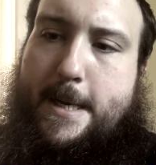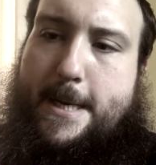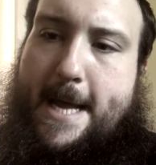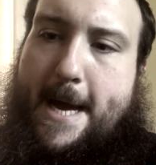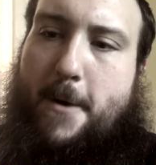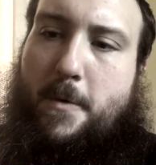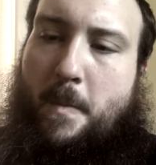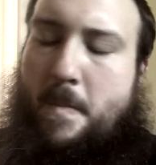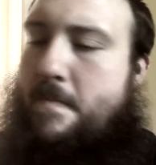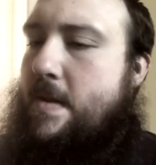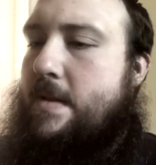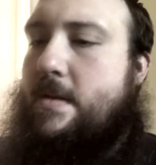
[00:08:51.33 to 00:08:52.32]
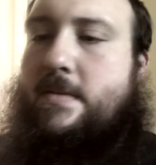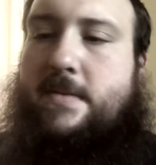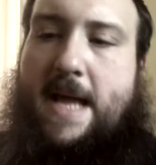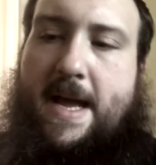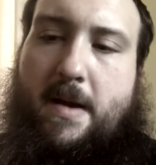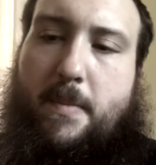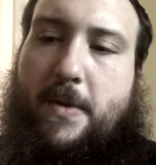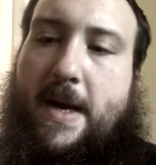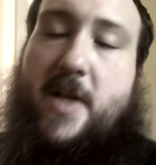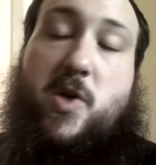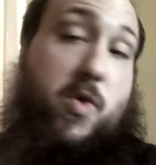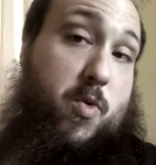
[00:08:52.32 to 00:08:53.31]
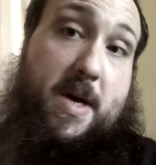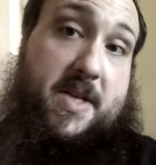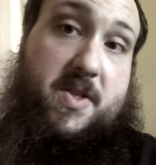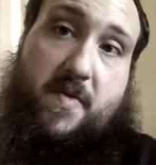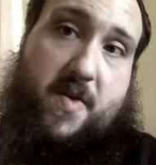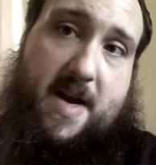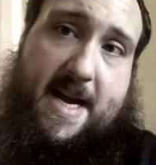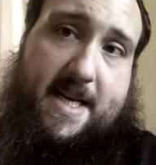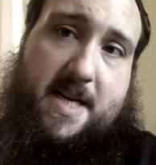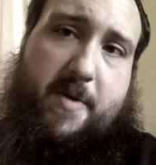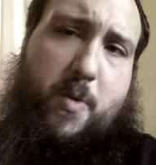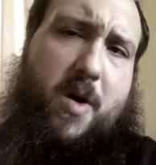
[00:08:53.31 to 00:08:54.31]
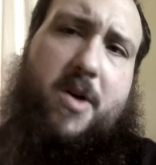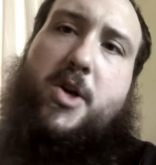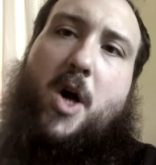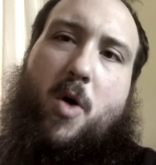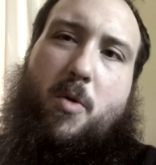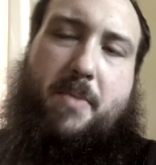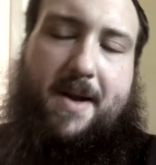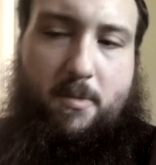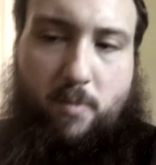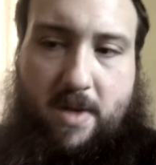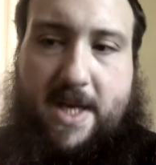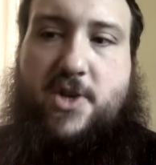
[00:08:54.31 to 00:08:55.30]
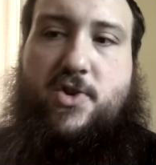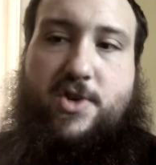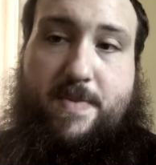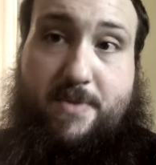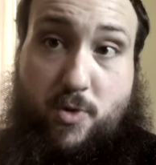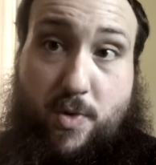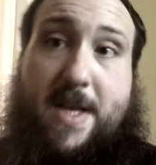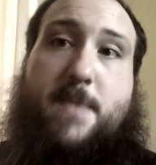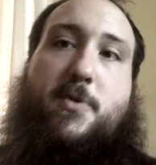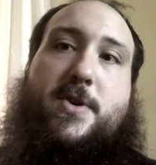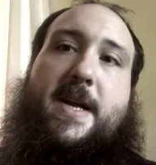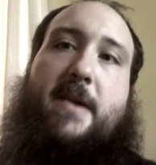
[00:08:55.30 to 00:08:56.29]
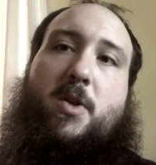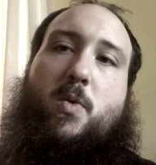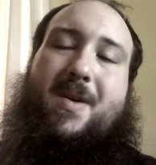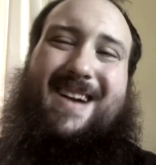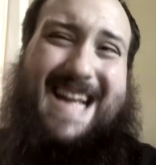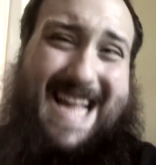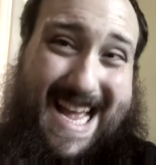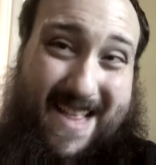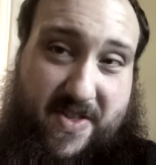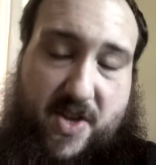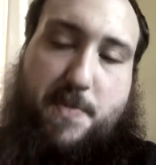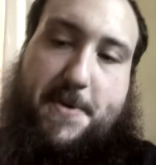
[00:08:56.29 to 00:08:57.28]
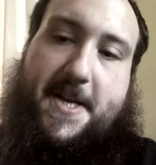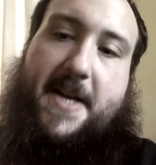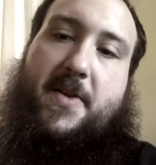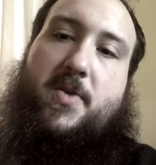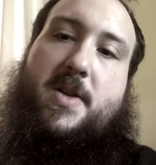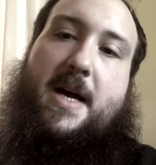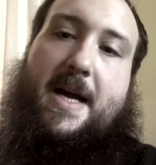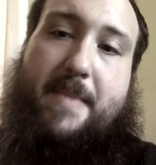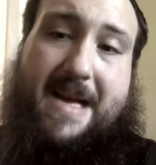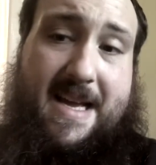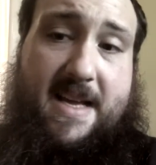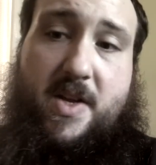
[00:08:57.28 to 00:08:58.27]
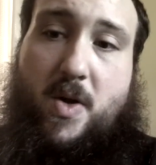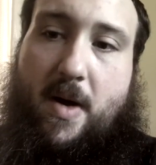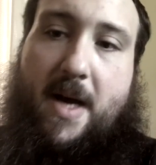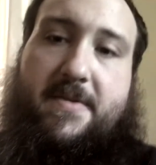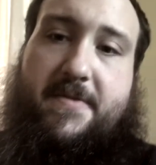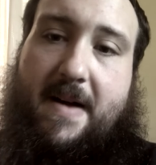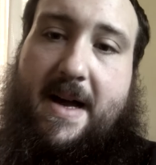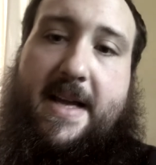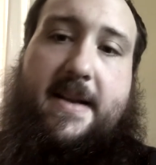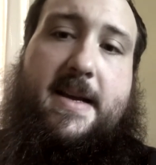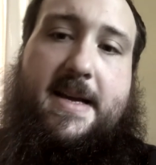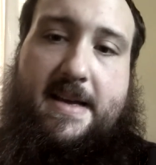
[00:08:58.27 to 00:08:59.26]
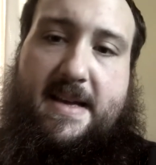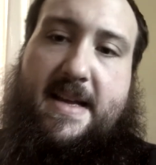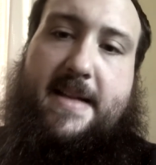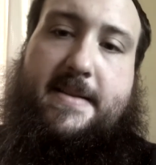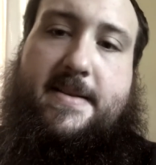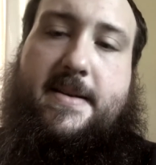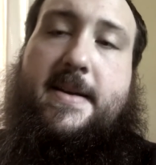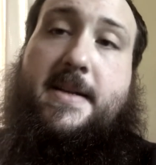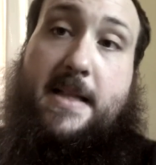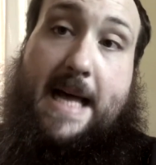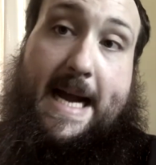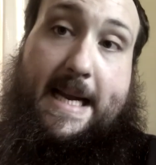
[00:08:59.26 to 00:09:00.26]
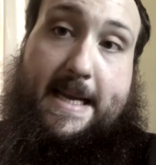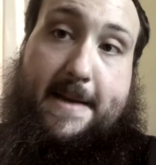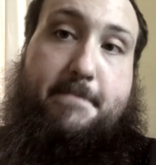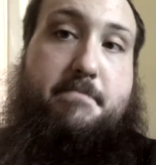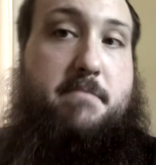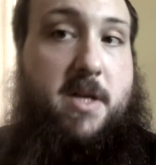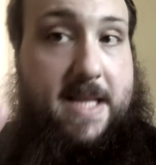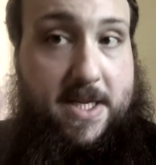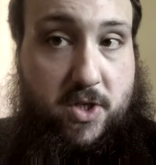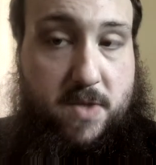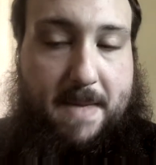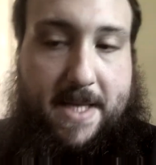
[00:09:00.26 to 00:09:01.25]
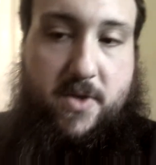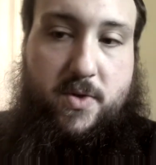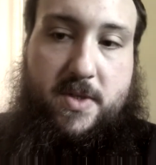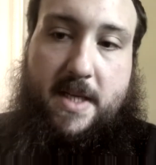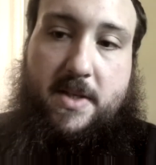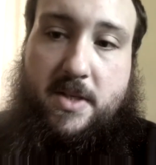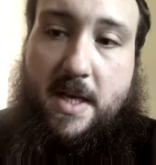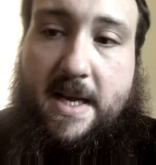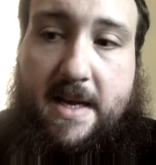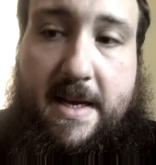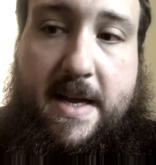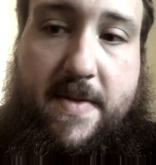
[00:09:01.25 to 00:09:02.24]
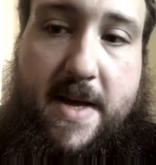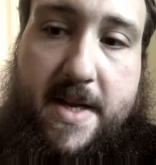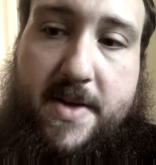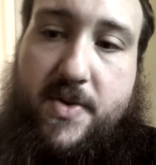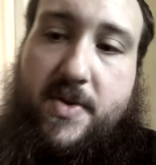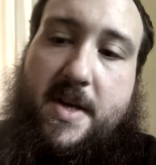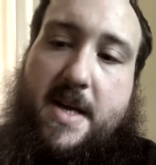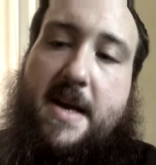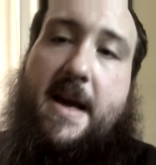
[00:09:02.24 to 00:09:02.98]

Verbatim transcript: Now, does that apply to the rest of their academic work? No, but in relationship to this particular work at this particular time, you know, I find it lacking. But that's just my 2 cents. Again, that is